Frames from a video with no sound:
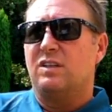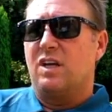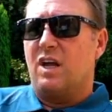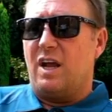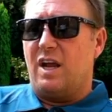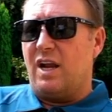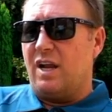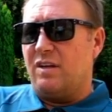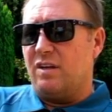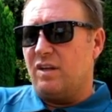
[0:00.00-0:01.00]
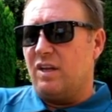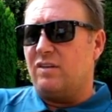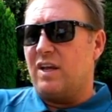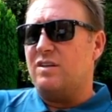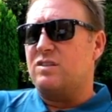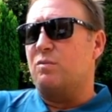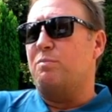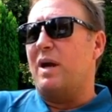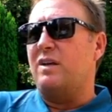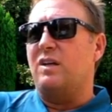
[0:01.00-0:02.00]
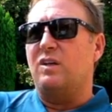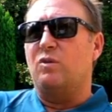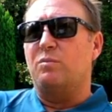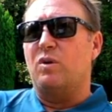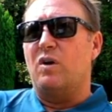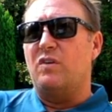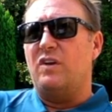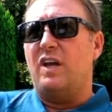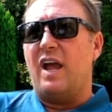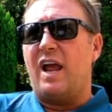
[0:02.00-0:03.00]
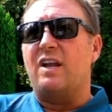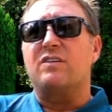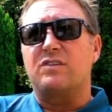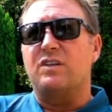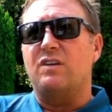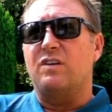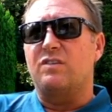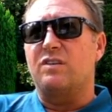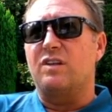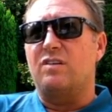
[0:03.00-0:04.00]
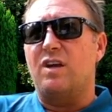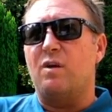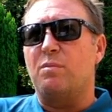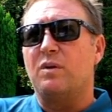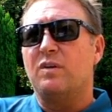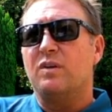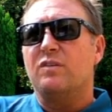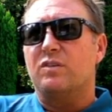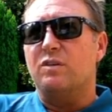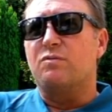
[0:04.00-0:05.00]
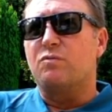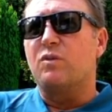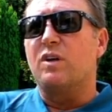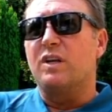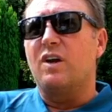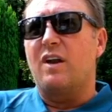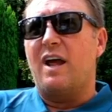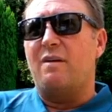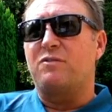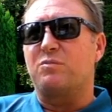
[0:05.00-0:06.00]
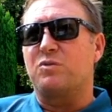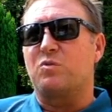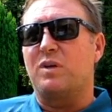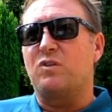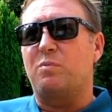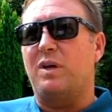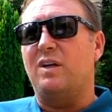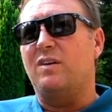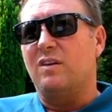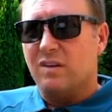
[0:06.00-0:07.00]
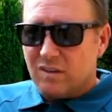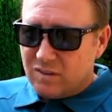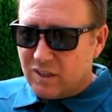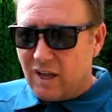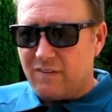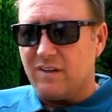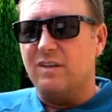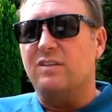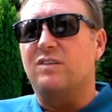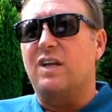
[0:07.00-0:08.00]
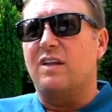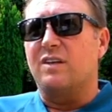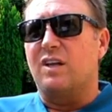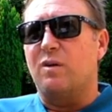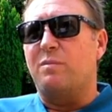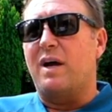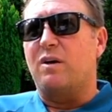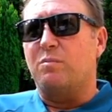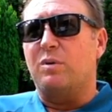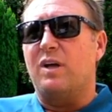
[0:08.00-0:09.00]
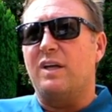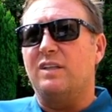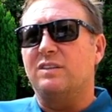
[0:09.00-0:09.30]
and it tends to bend a little more under your hands than it does at the tip. So you've really got to have some swing speed to get the club back on plane.